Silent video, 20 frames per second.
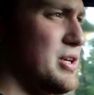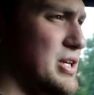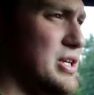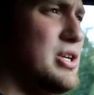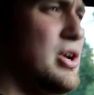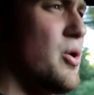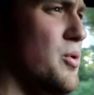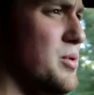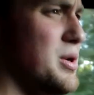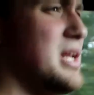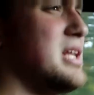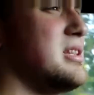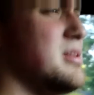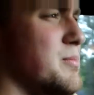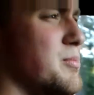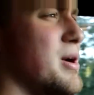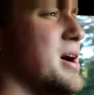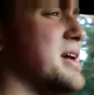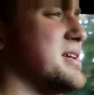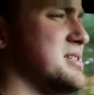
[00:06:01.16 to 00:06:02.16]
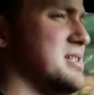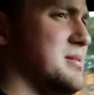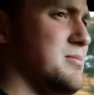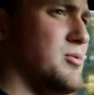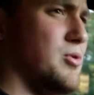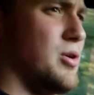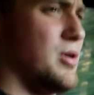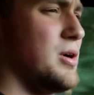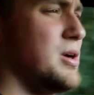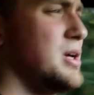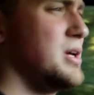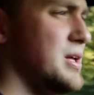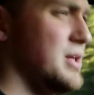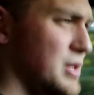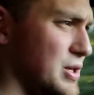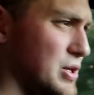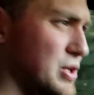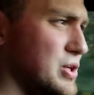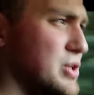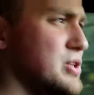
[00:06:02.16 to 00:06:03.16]
you don't need the brakes anymore.
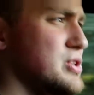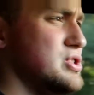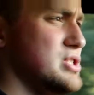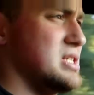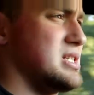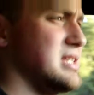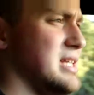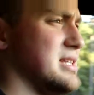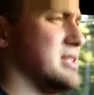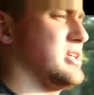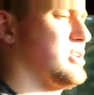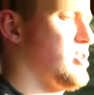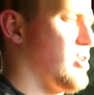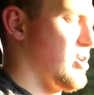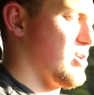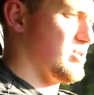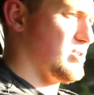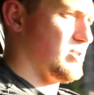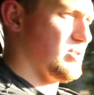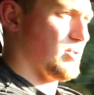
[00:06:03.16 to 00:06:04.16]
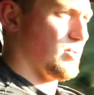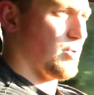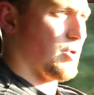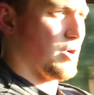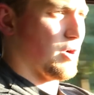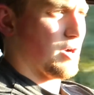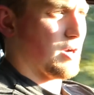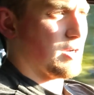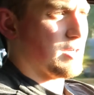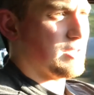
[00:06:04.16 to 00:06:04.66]
You just let the car do the work.